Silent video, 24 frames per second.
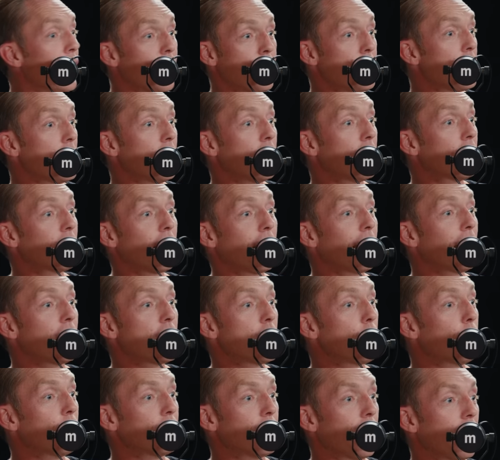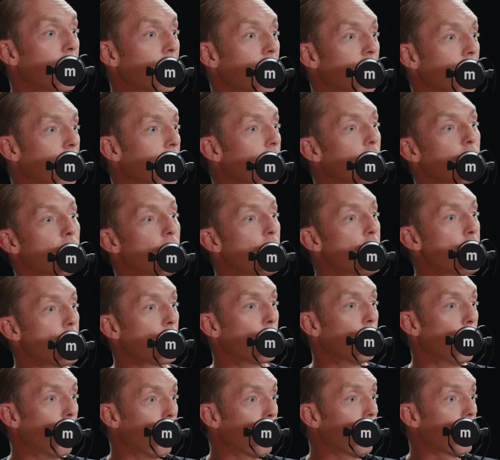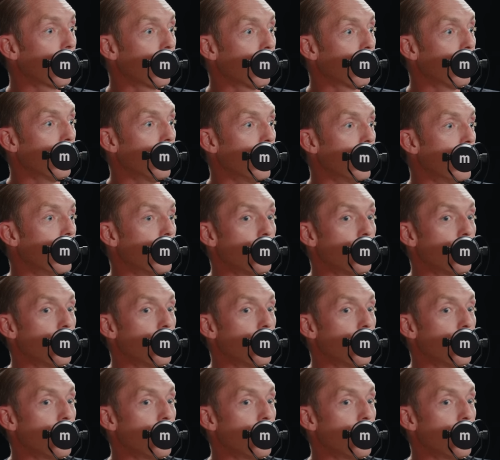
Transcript: And she it's not like she was a conventional hoarder.